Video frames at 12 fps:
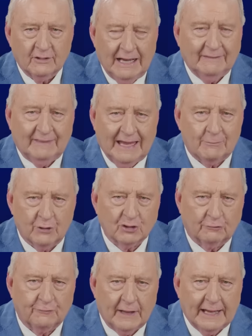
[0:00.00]
Take the
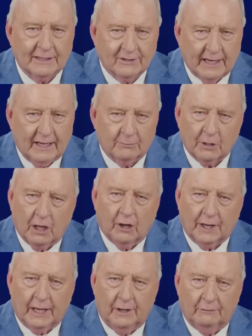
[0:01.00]
Aboriginal flag down, but
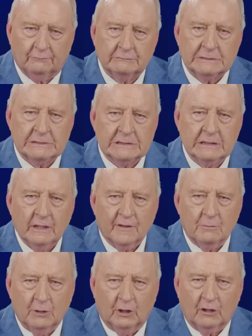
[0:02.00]
oh no,
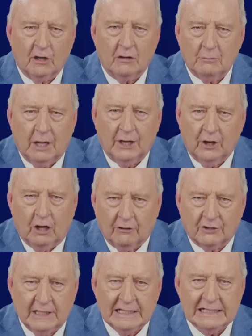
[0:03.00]
the militant
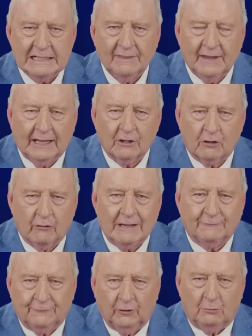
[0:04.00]
minority, the
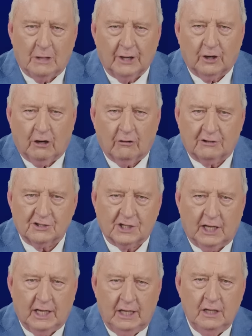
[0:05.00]
ungrateful minority
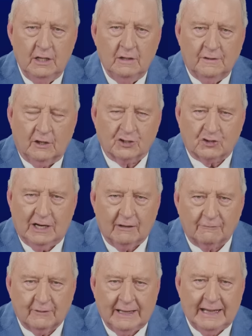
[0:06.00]
say, the
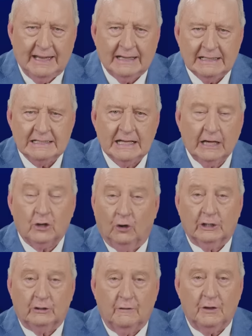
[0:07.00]
Australian flag,
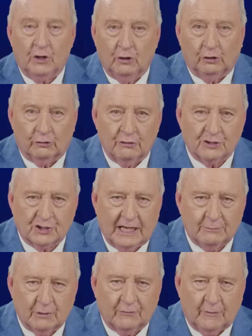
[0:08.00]
according to the Uluru
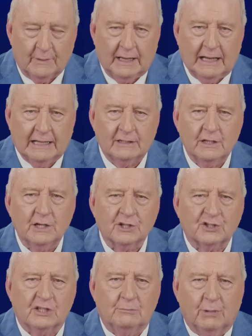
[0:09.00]
Statement from the Heart,
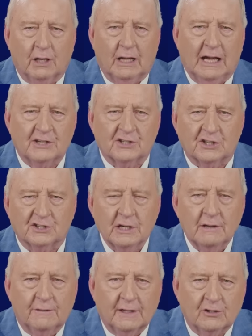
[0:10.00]
symbolises
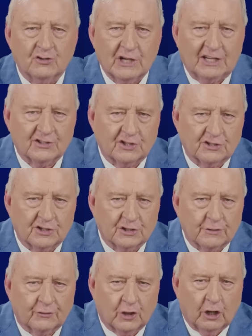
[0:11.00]
the
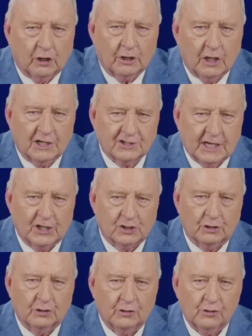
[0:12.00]
injustices of
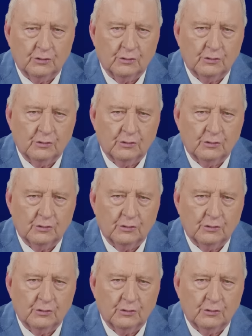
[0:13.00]
colonisation.